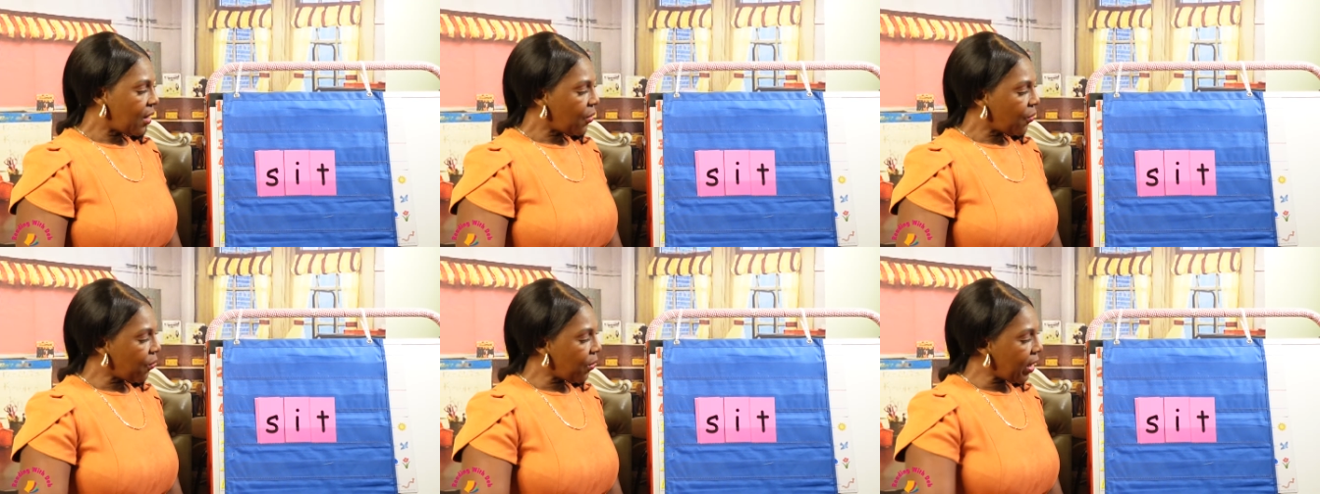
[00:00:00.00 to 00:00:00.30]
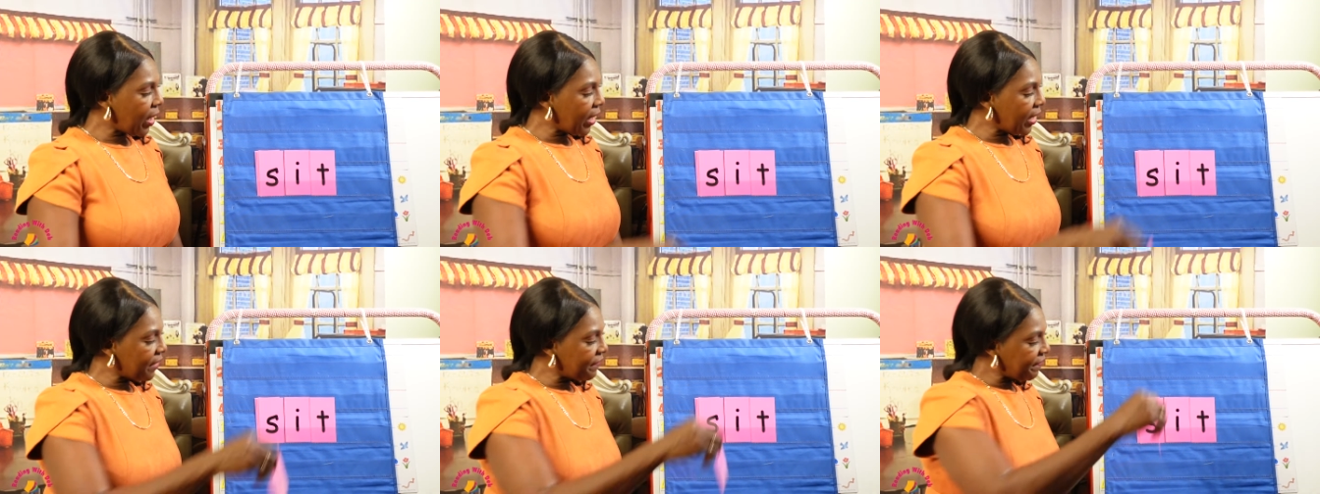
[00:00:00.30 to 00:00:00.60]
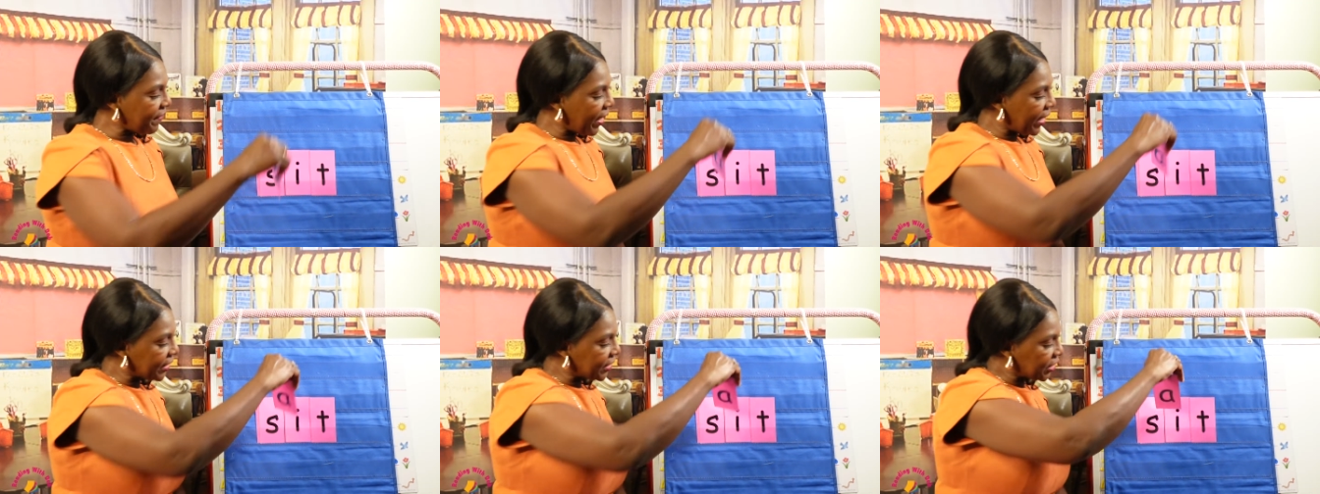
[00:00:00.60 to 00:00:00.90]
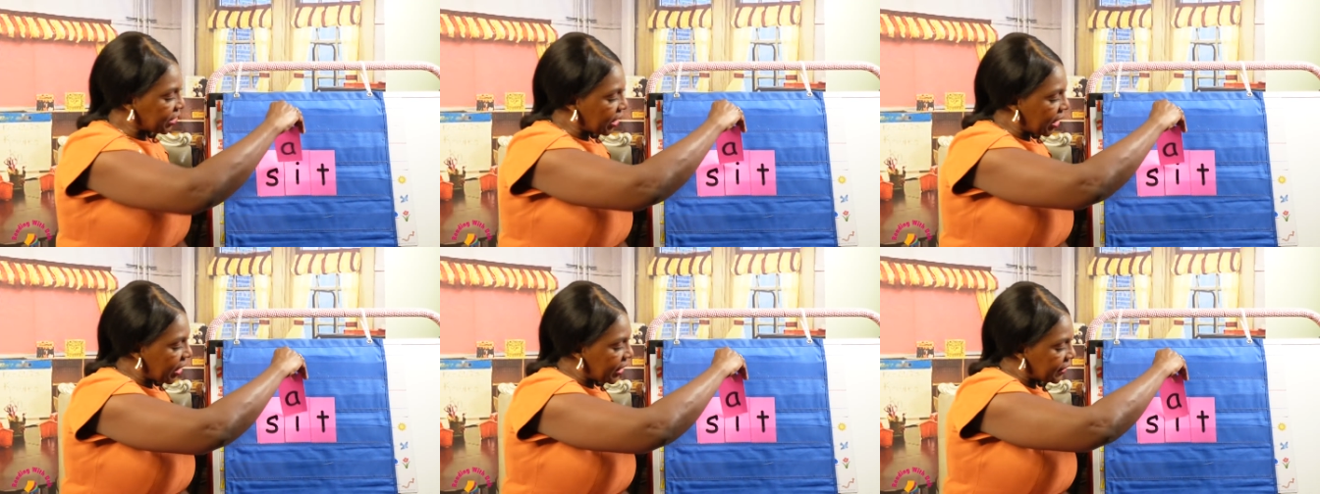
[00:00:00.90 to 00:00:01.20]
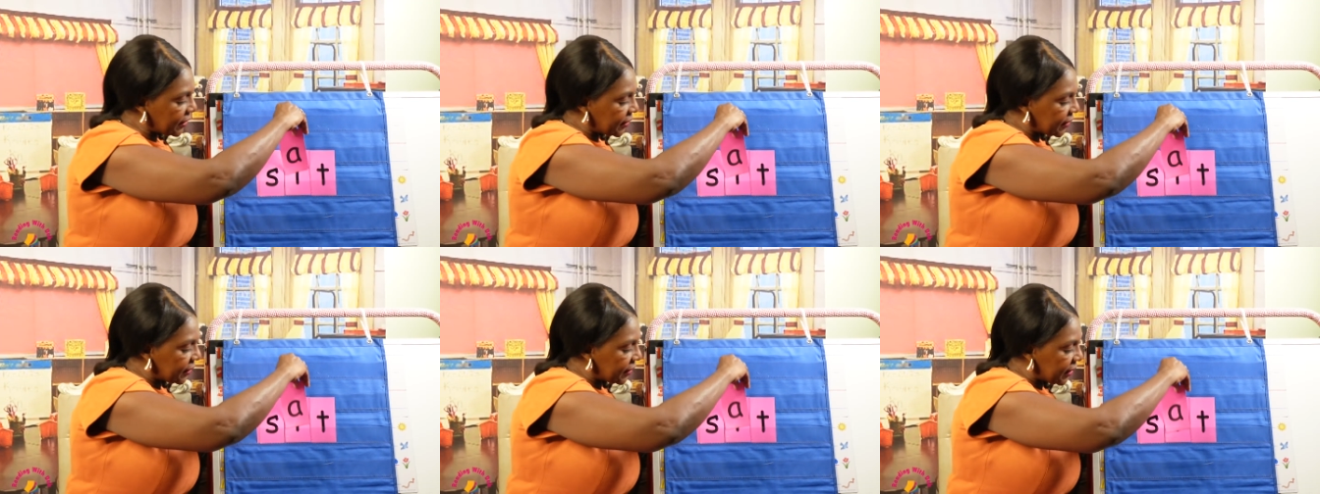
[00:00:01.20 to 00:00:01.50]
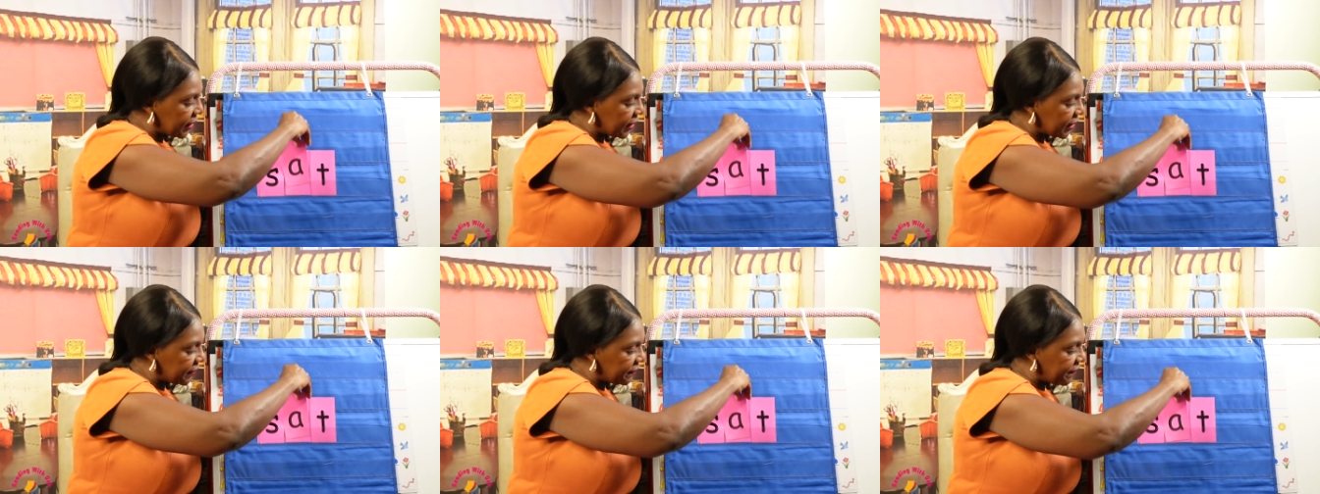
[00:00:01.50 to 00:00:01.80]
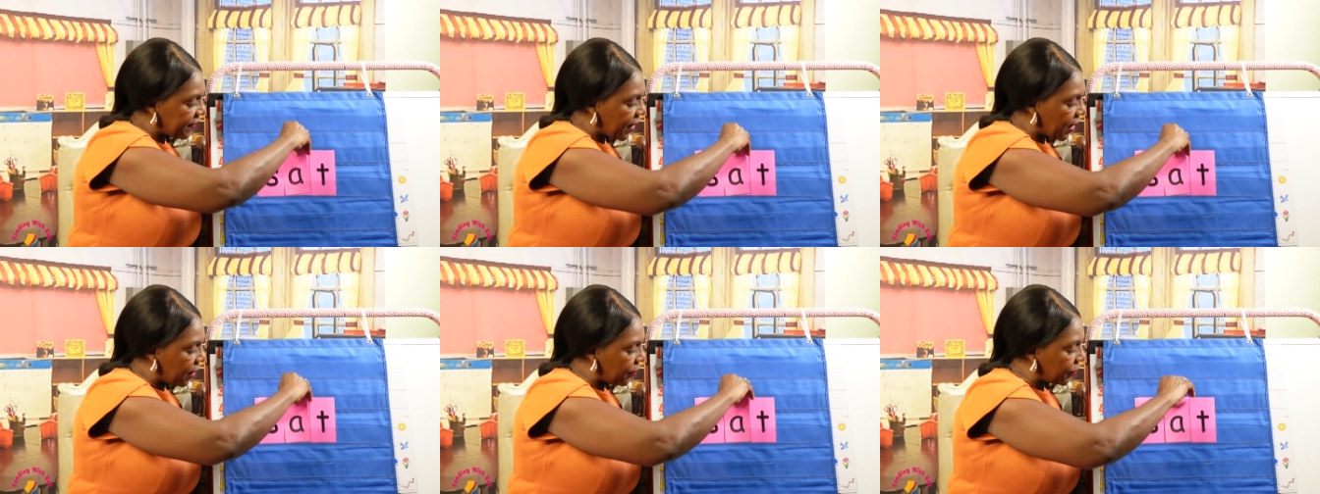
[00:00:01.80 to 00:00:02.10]
What if I change this
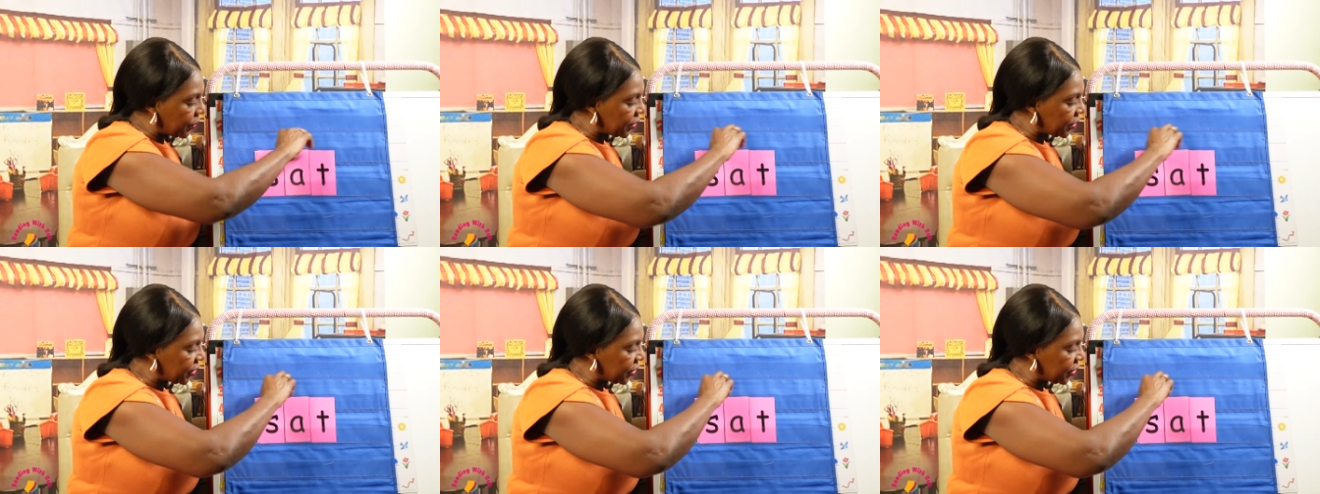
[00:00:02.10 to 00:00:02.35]
vowel